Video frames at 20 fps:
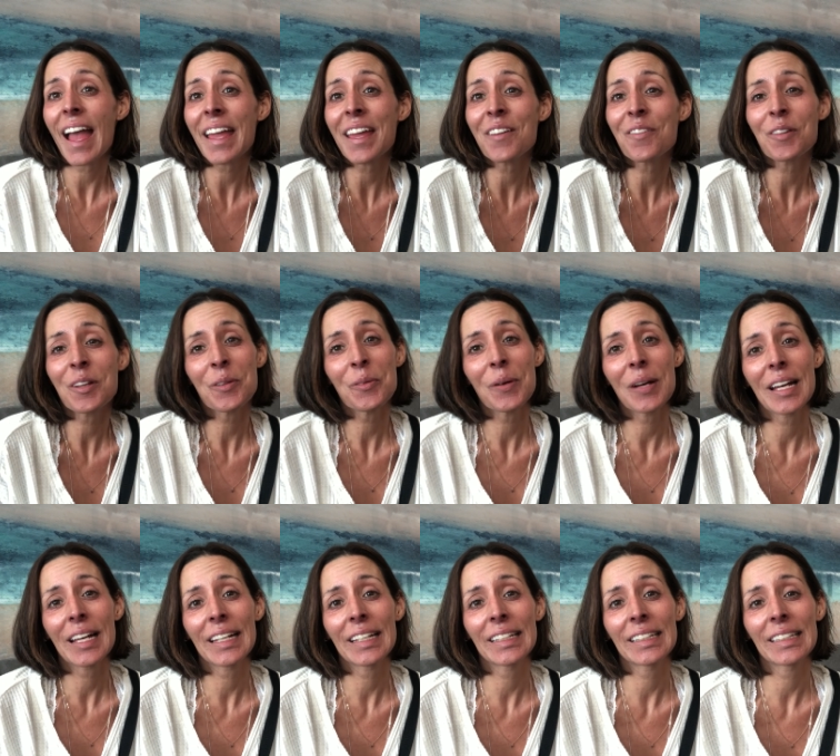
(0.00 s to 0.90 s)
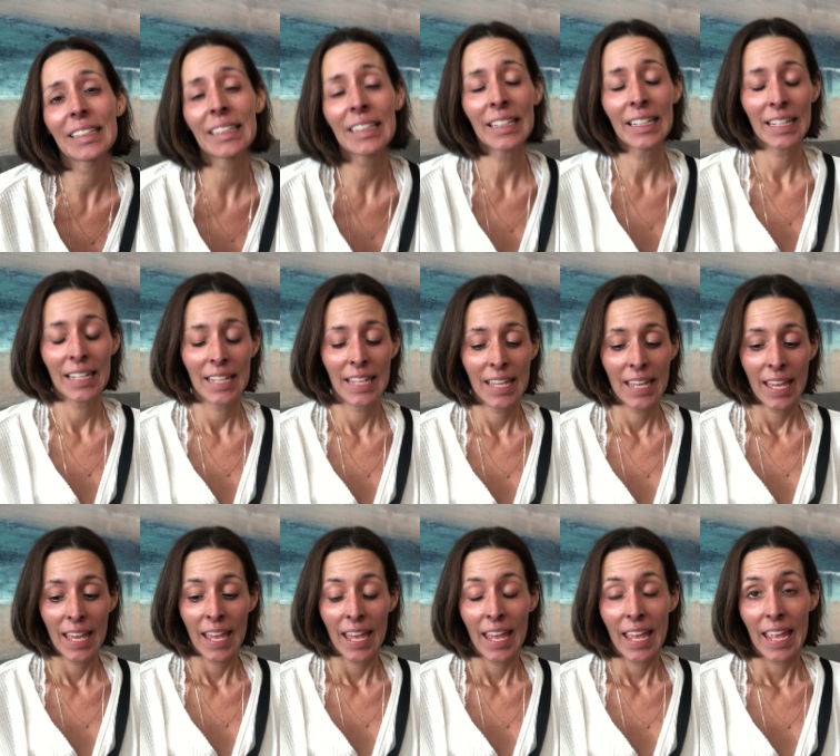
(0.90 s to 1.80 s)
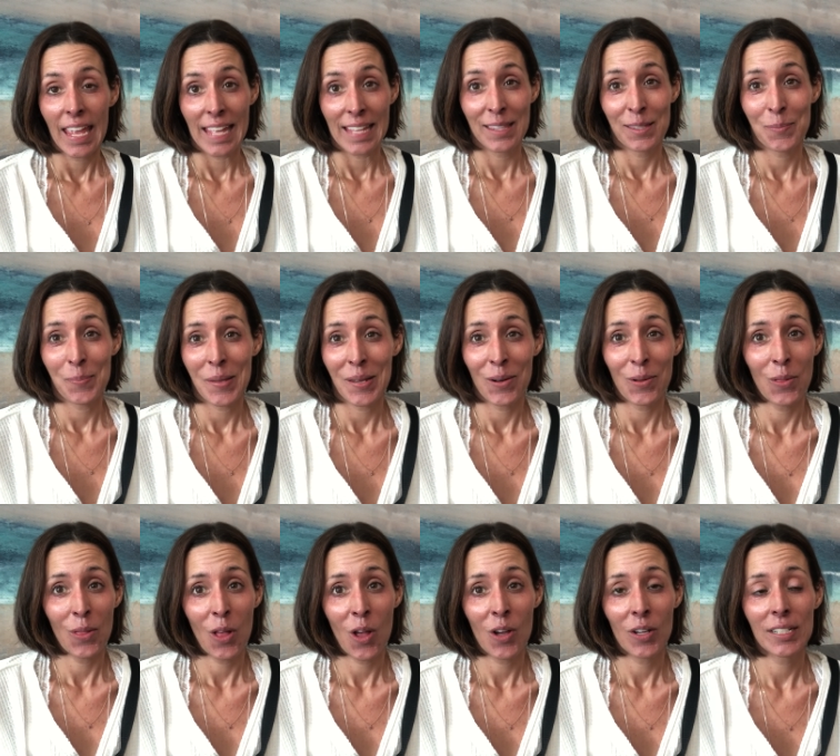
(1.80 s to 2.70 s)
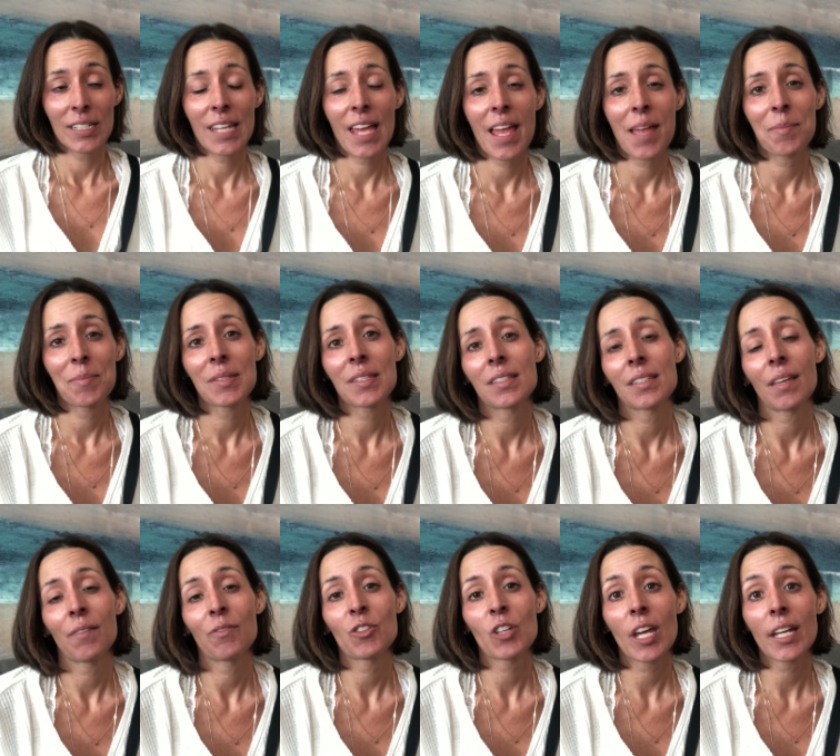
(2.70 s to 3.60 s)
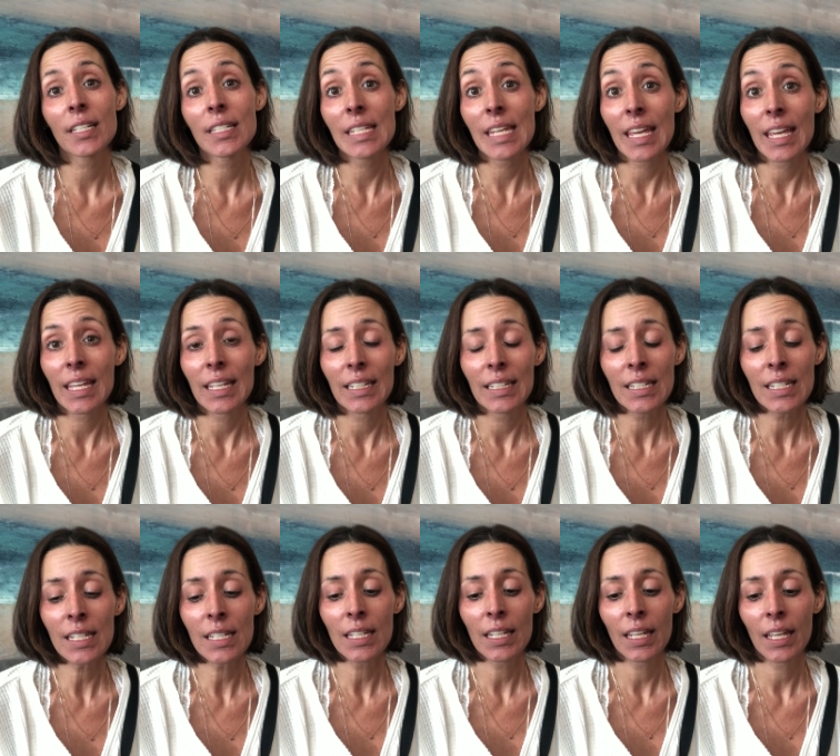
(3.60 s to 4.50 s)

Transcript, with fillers: Hi, everyone. It's been a long time since I've checked in.